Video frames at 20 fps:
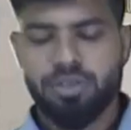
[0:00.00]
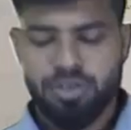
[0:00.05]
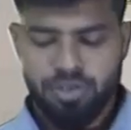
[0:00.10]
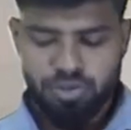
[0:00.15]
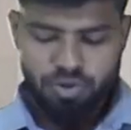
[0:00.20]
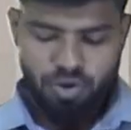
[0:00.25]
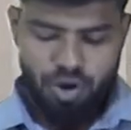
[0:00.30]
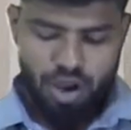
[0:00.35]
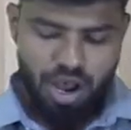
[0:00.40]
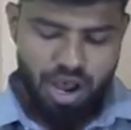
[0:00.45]

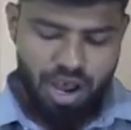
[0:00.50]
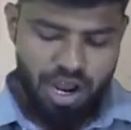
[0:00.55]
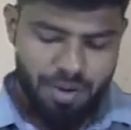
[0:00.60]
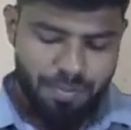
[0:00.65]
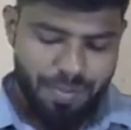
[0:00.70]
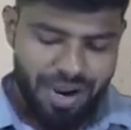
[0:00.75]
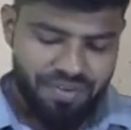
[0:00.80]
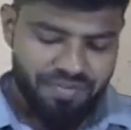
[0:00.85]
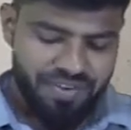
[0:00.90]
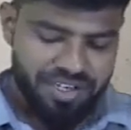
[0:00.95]
So, all
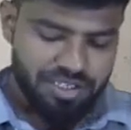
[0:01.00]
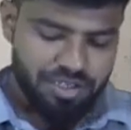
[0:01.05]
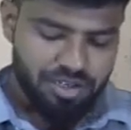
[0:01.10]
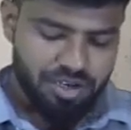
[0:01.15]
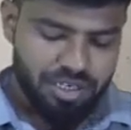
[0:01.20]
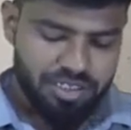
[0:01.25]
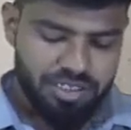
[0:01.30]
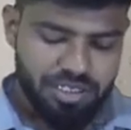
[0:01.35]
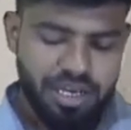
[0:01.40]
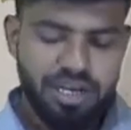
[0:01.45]
manufacturing
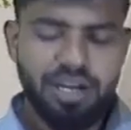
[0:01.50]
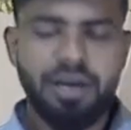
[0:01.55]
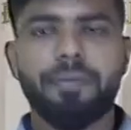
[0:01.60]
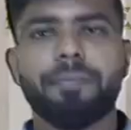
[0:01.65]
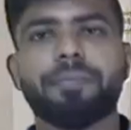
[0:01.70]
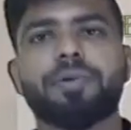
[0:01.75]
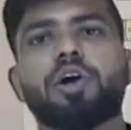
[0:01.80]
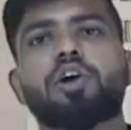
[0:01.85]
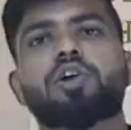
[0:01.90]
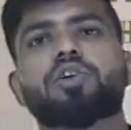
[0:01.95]
costs are
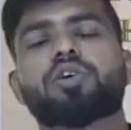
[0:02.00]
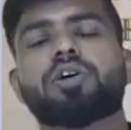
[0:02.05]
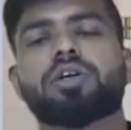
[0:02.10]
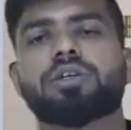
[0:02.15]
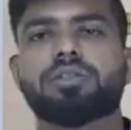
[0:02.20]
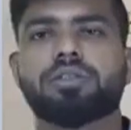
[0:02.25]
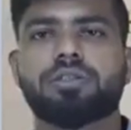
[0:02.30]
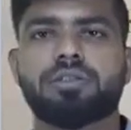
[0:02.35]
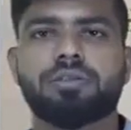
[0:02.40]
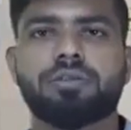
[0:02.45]
product
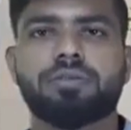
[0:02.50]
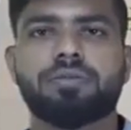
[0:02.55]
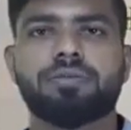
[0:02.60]
cost.